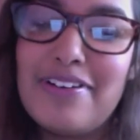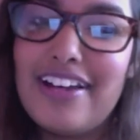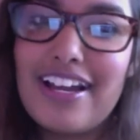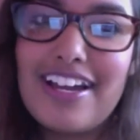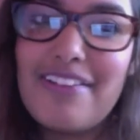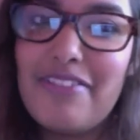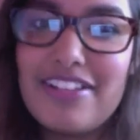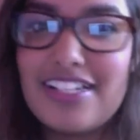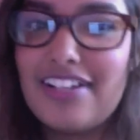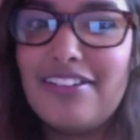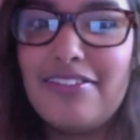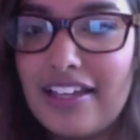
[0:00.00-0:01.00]
I can watch
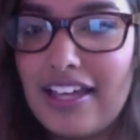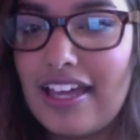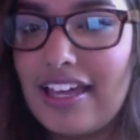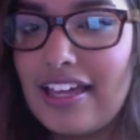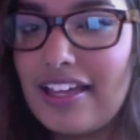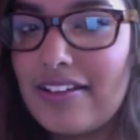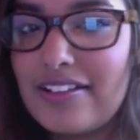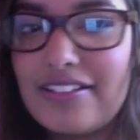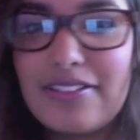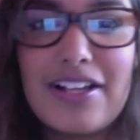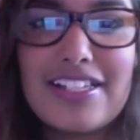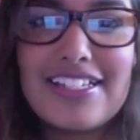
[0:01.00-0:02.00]
that all the day.
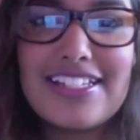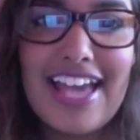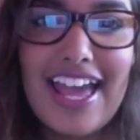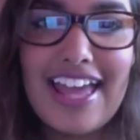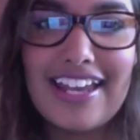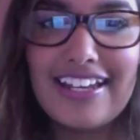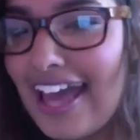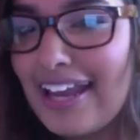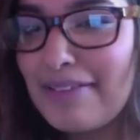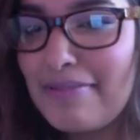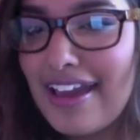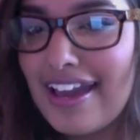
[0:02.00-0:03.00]
Question 10.
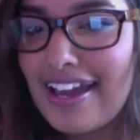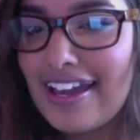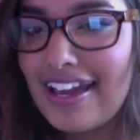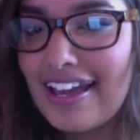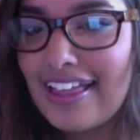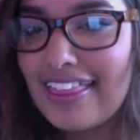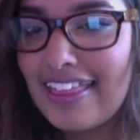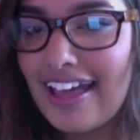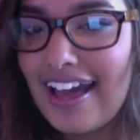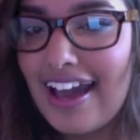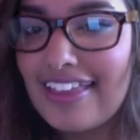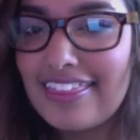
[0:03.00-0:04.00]
Anime
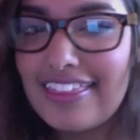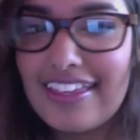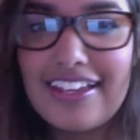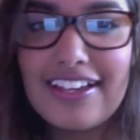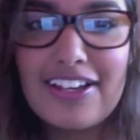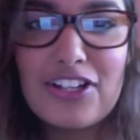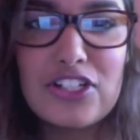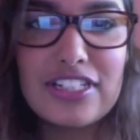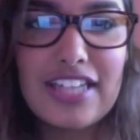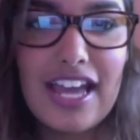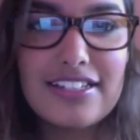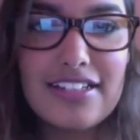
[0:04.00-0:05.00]
that I think should
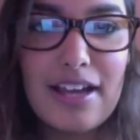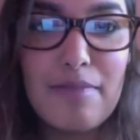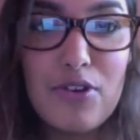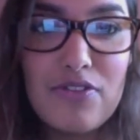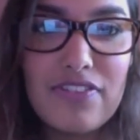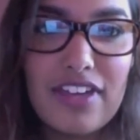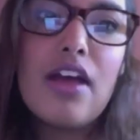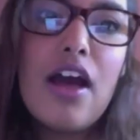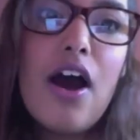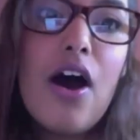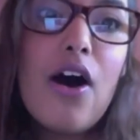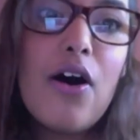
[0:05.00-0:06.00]
get a movie.
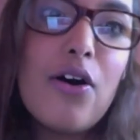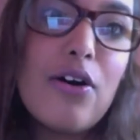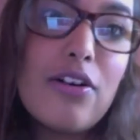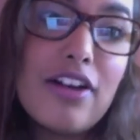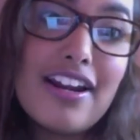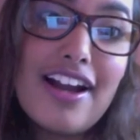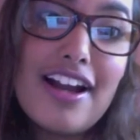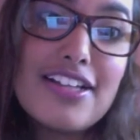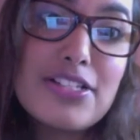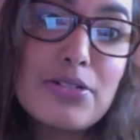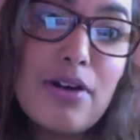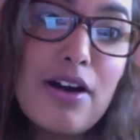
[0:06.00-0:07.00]
Ouran High
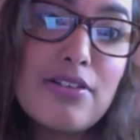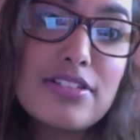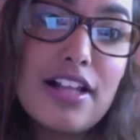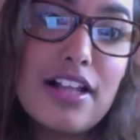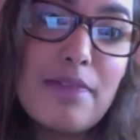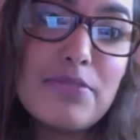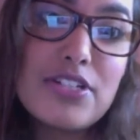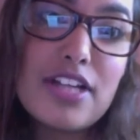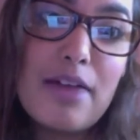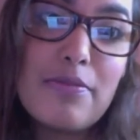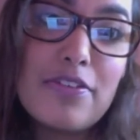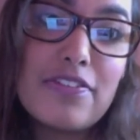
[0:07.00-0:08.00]
School Host Club should
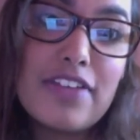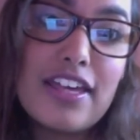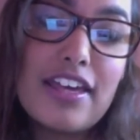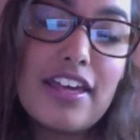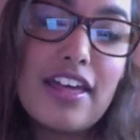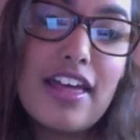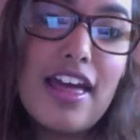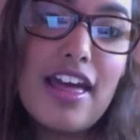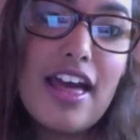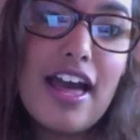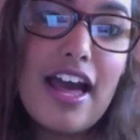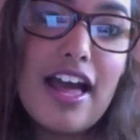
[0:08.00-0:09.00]
get a movie,
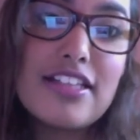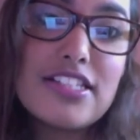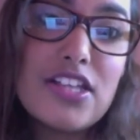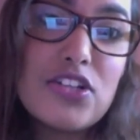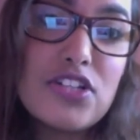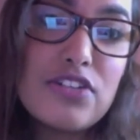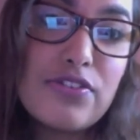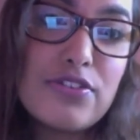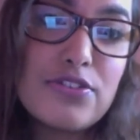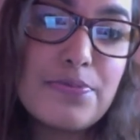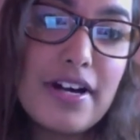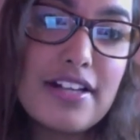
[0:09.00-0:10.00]
and so should
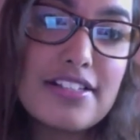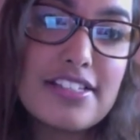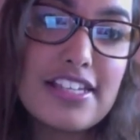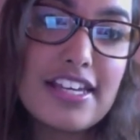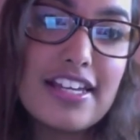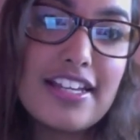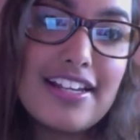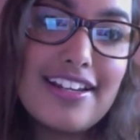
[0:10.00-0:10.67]
Fruits Basket,